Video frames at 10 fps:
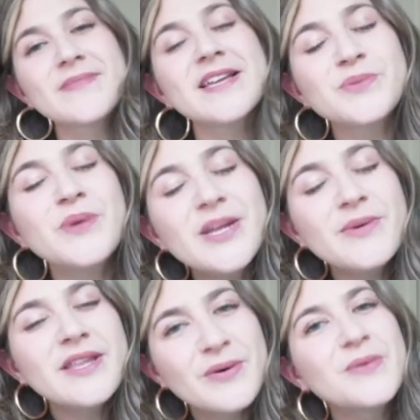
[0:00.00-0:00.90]
It's really,
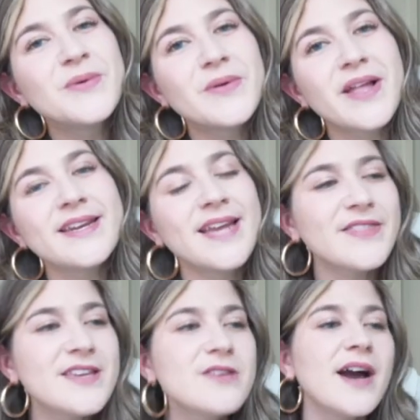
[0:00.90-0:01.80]
really cool, and I
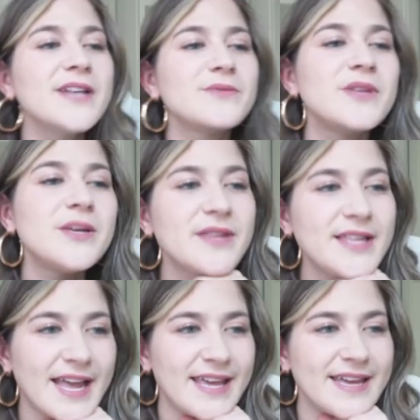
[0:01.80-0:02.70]
think you guys would really, really
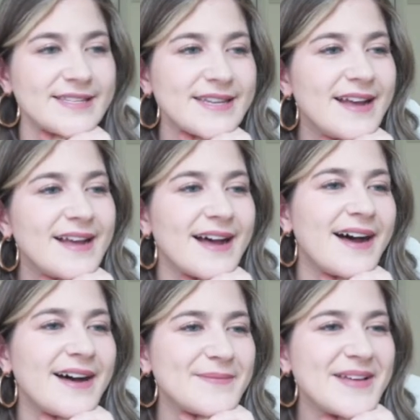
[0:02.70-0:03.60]
like it.
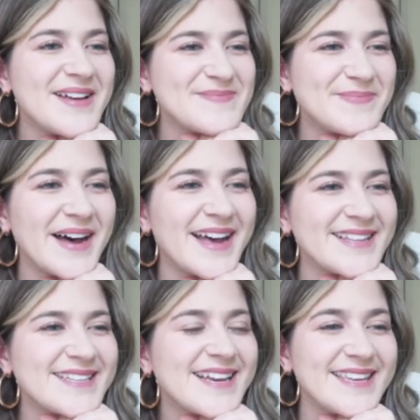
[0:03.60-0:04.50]

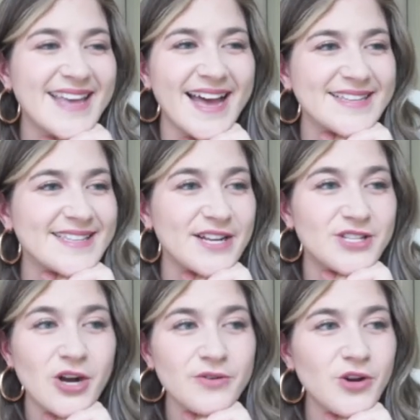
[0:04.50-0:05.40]
But yes, I
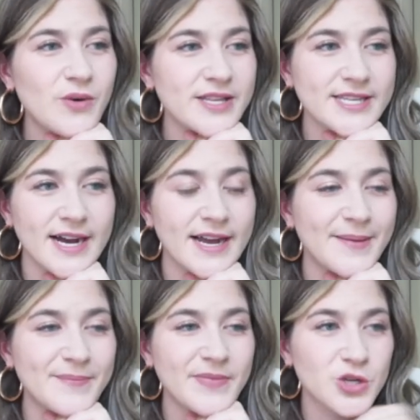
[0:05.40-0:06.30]
don't know what
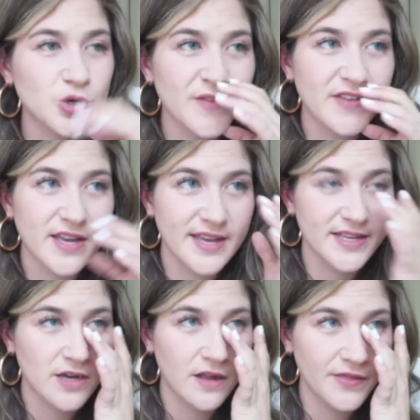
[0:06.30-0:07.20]
time trivia
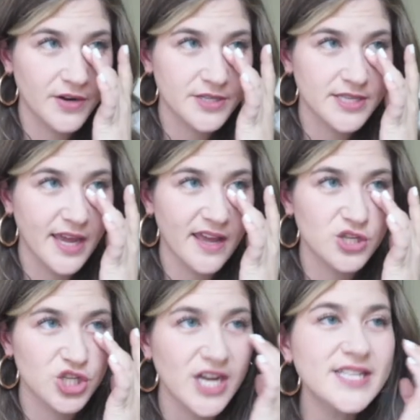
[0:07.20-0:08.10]
is on Thursday
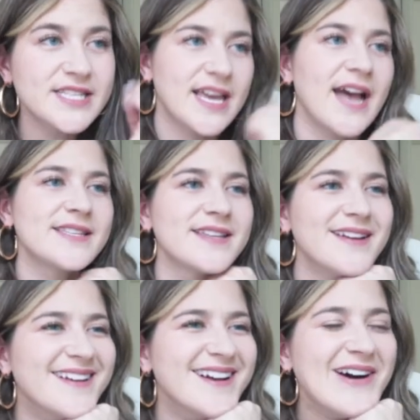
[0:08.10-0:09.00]
just yet.
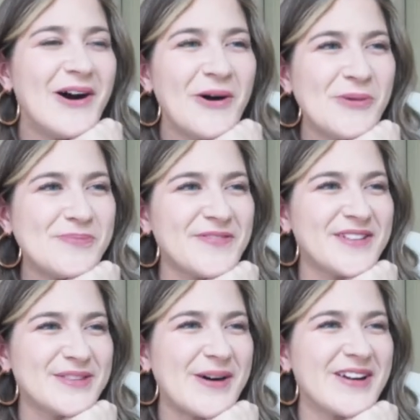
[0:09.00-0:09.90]
Hope
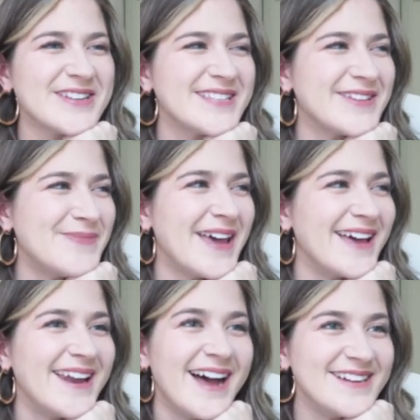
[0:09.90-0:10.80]
Fitzwater said,
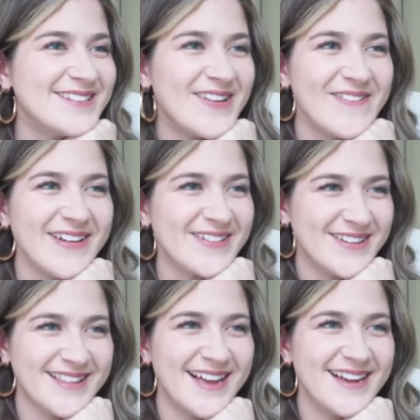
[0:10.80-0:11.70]
man, I don't want to go
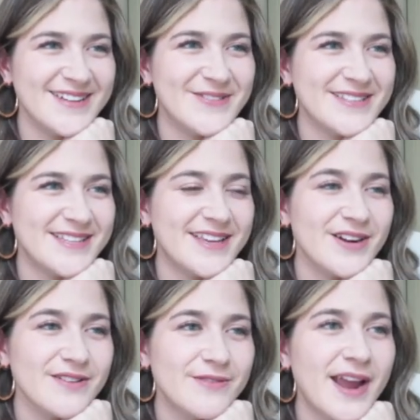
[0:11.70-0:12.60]
to class. I want to stay
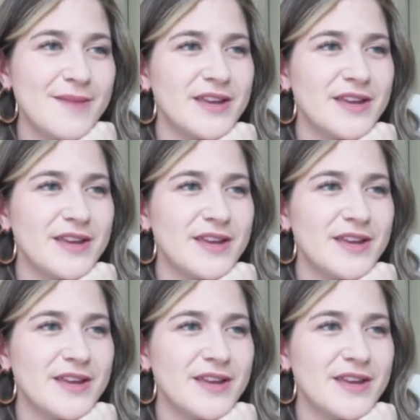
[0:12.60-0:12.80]
here. Write